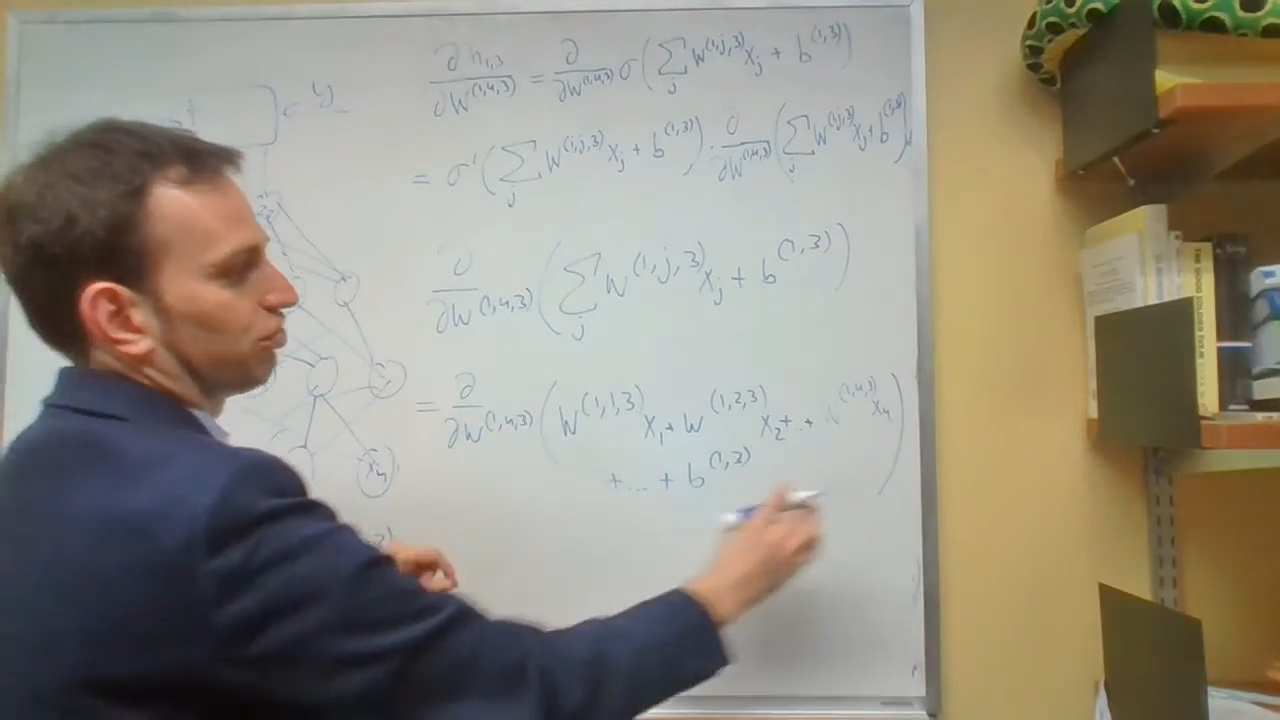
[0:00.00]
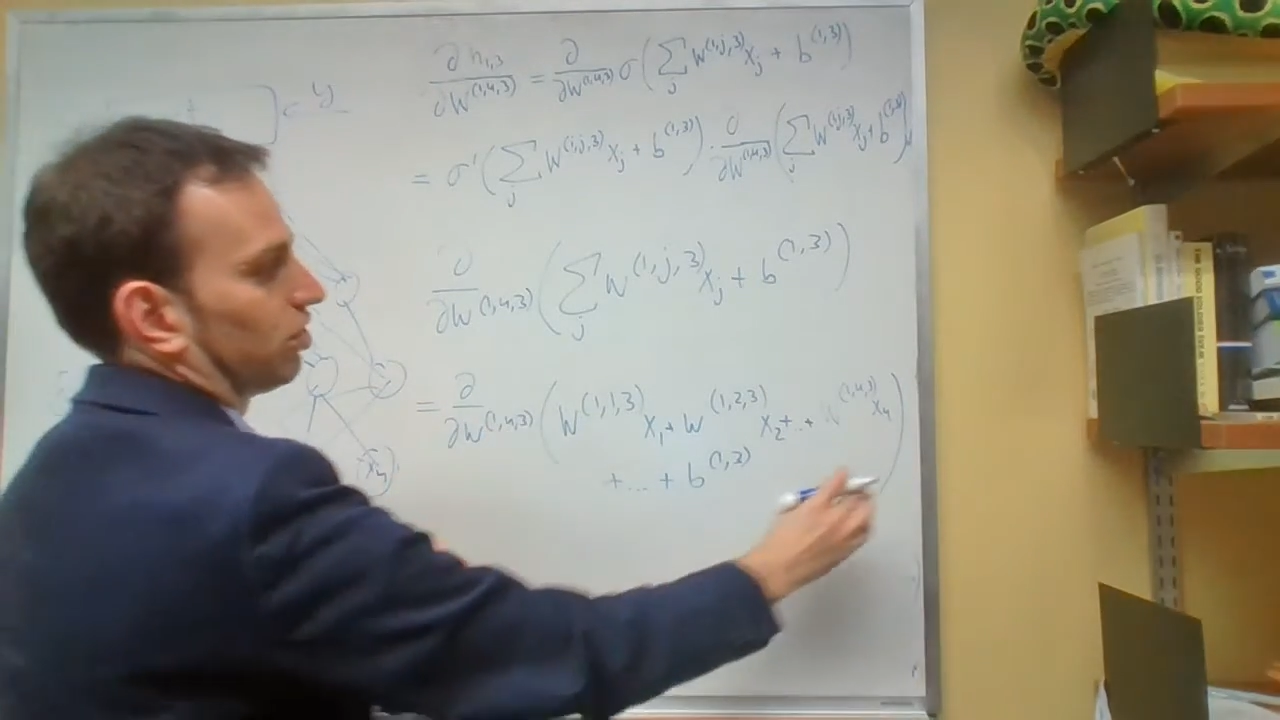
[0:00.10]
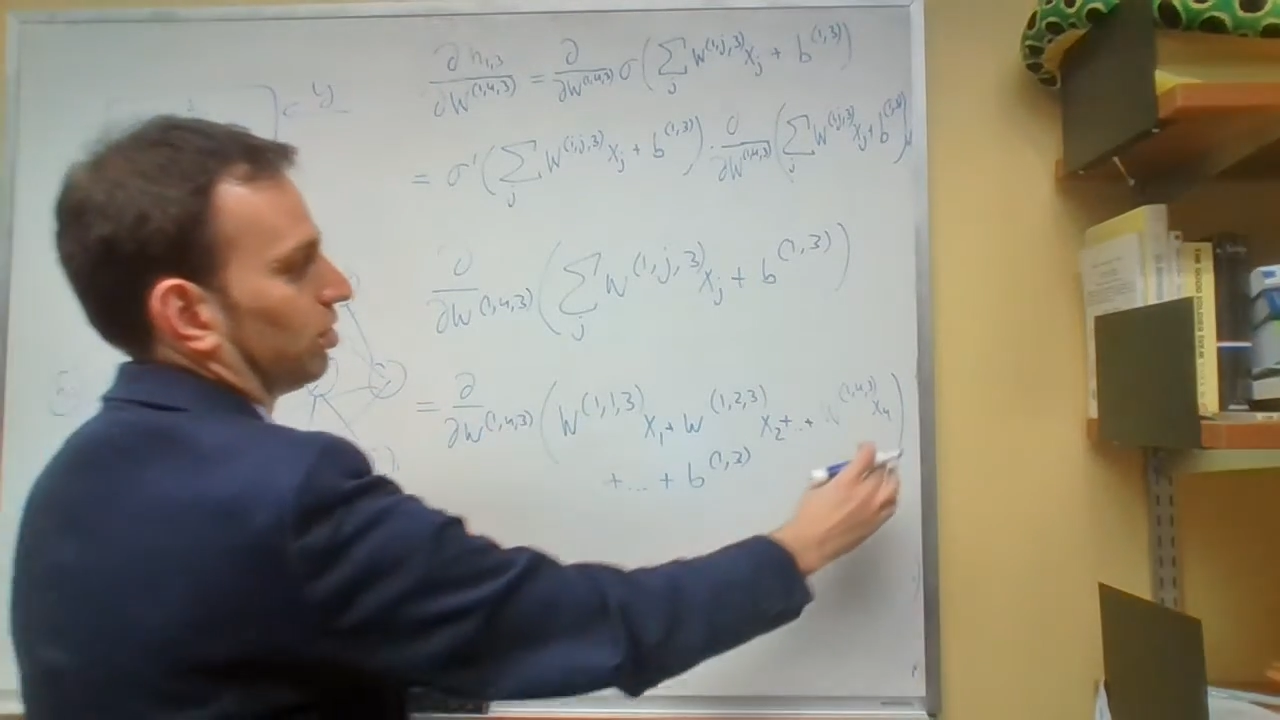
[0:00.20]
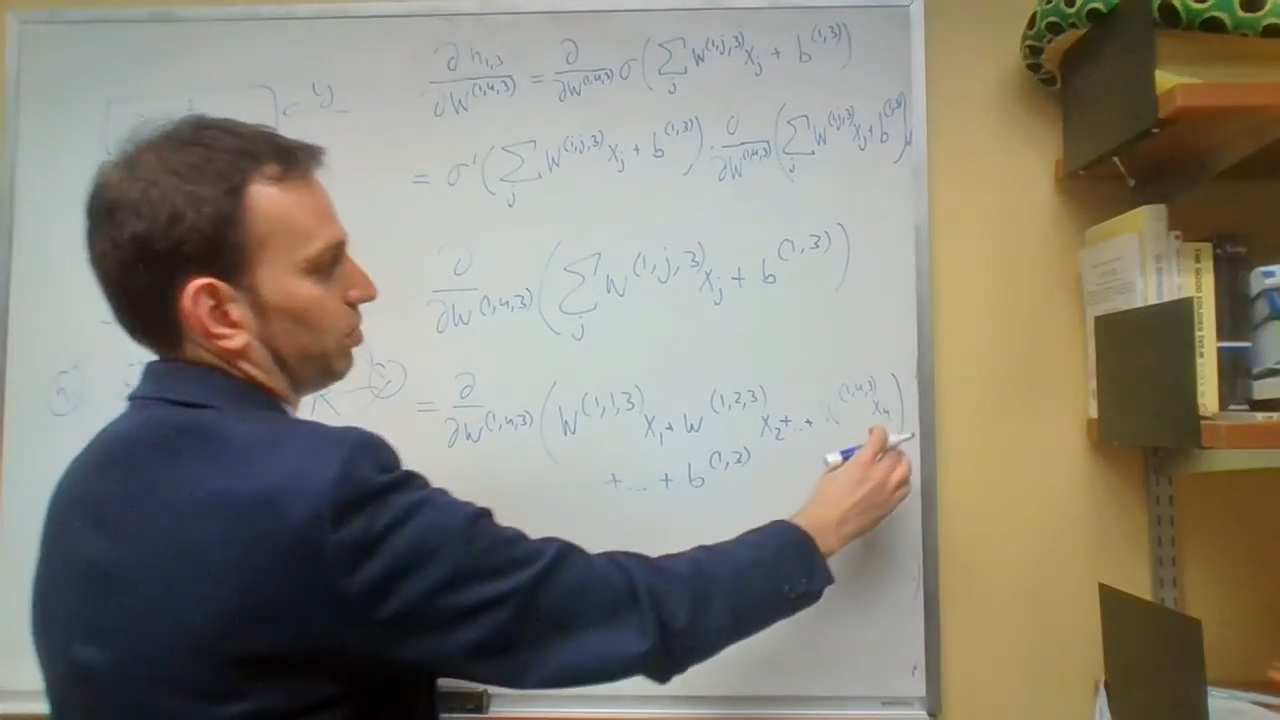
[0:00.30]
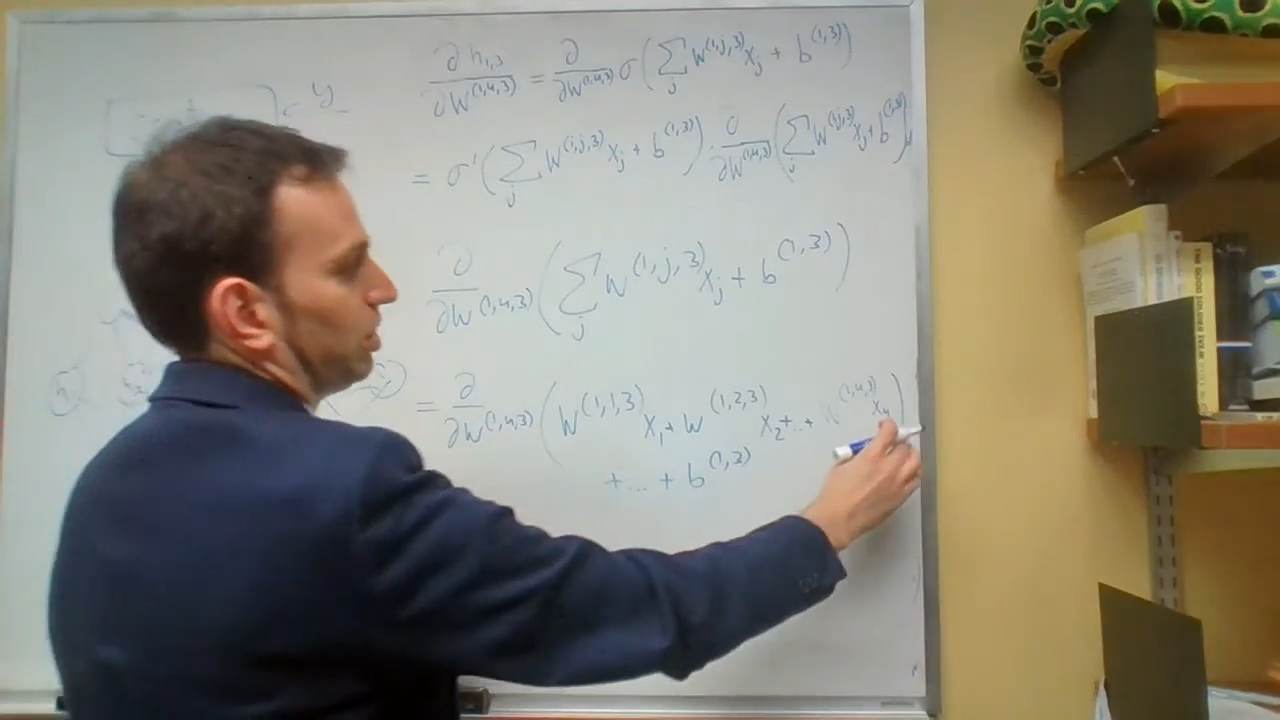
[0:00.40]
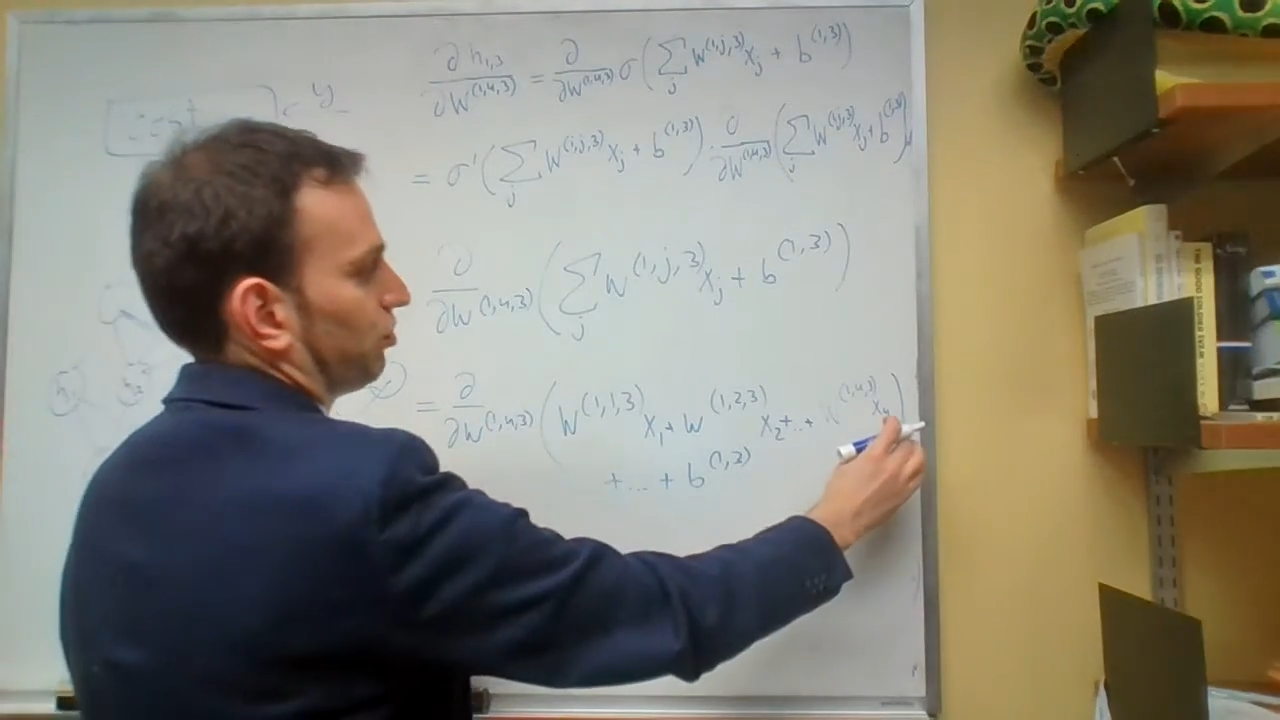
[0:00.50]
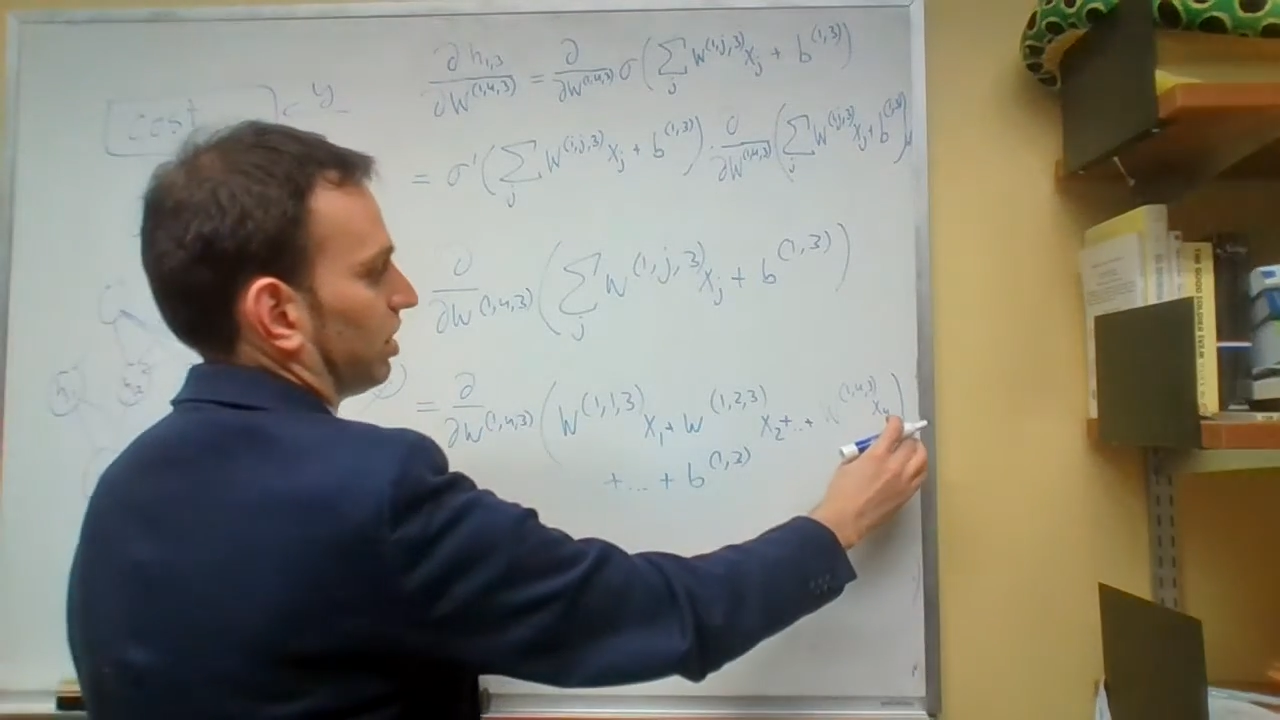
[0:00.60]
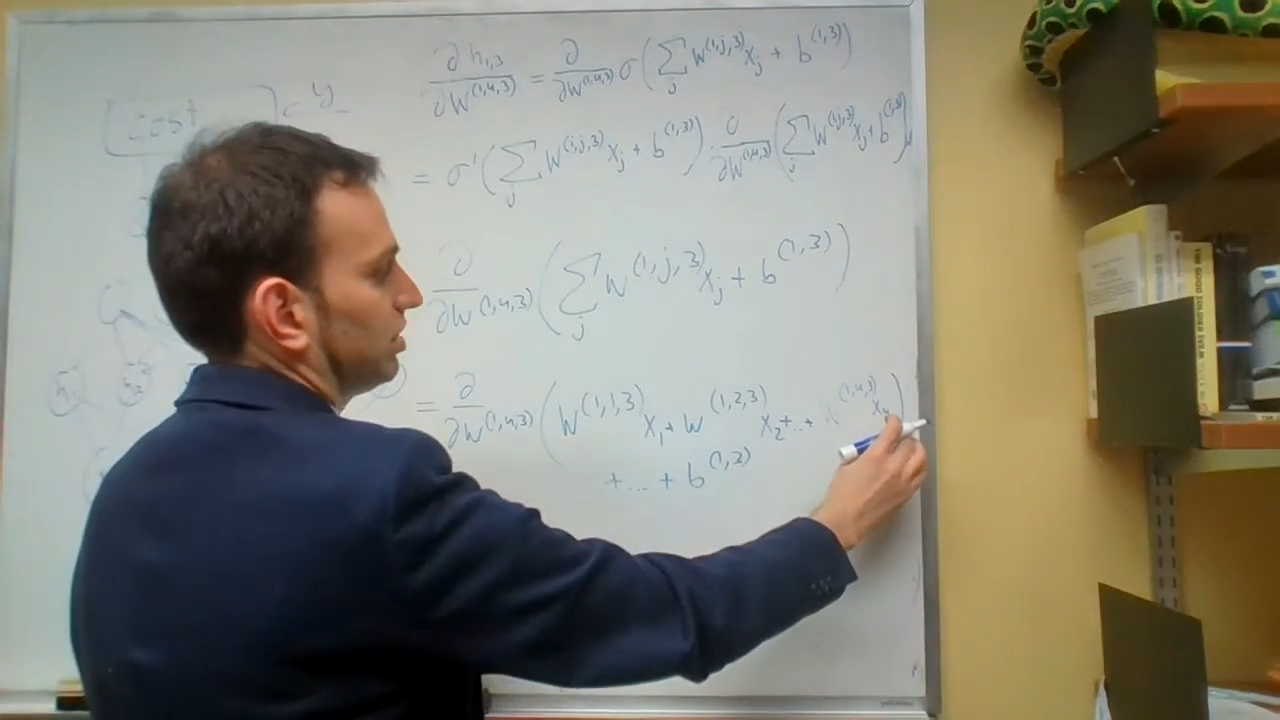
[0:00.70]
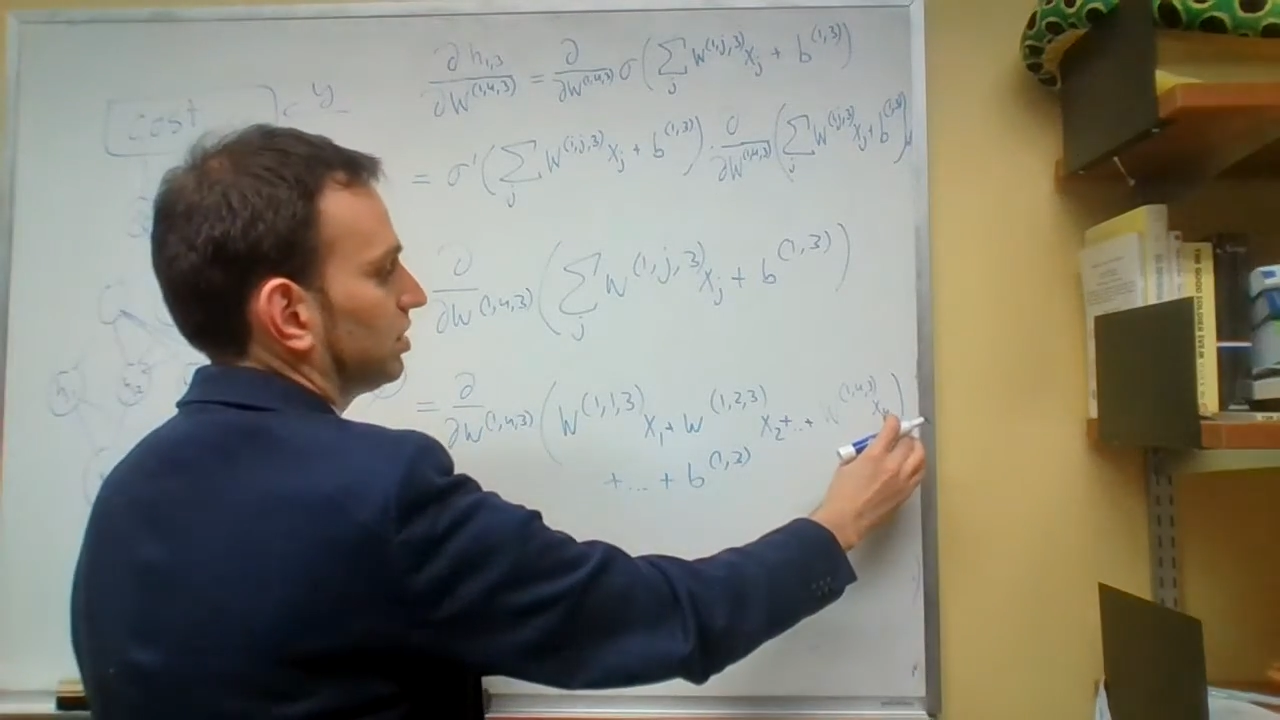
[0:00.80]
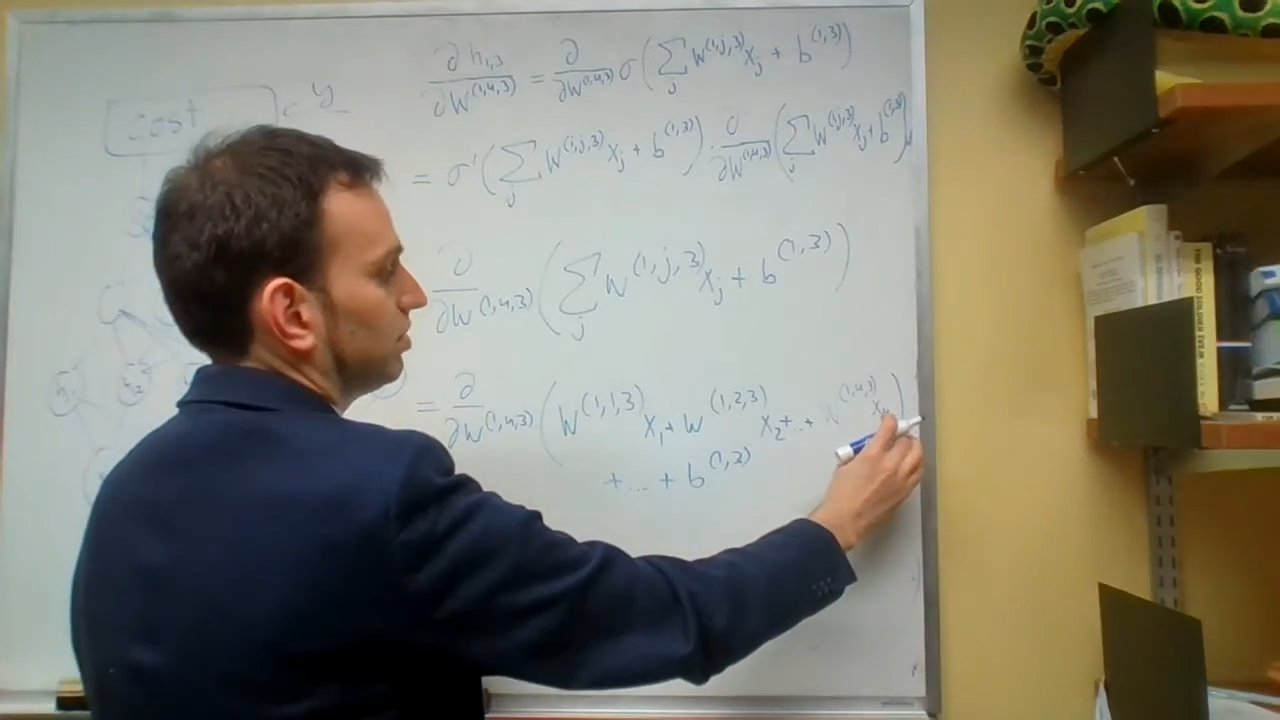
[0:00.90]
going to be
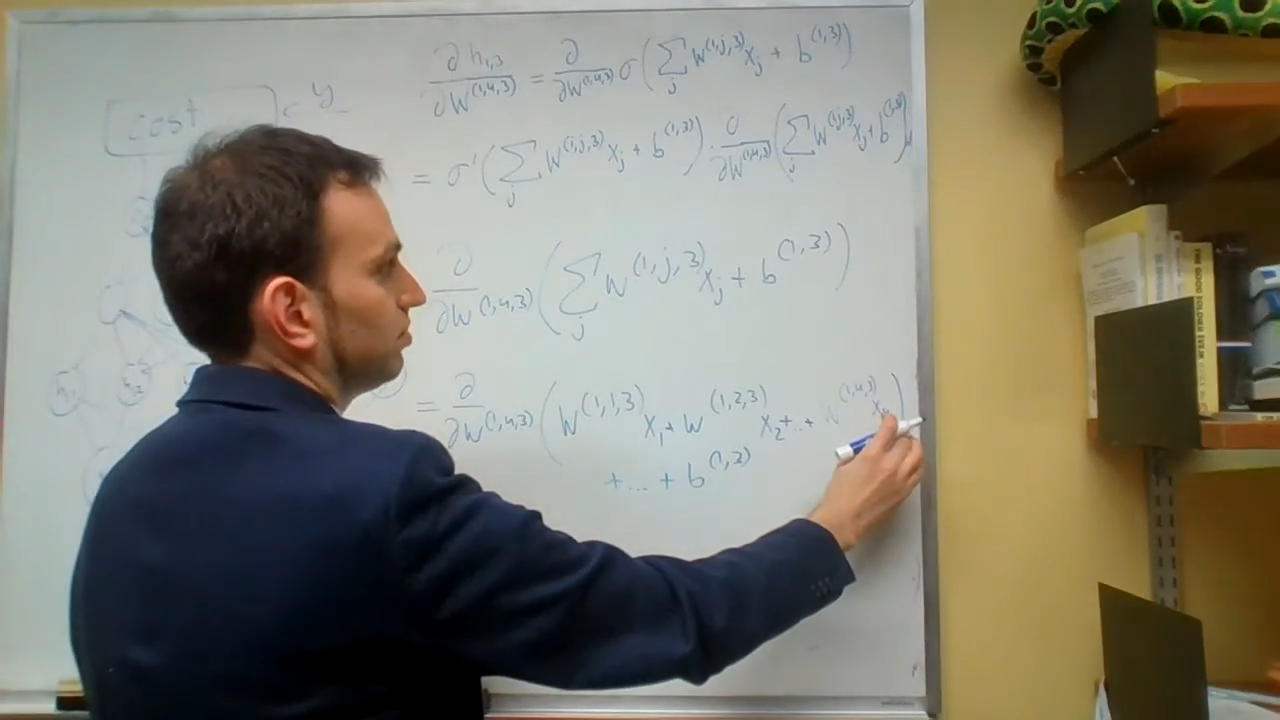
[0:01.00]
just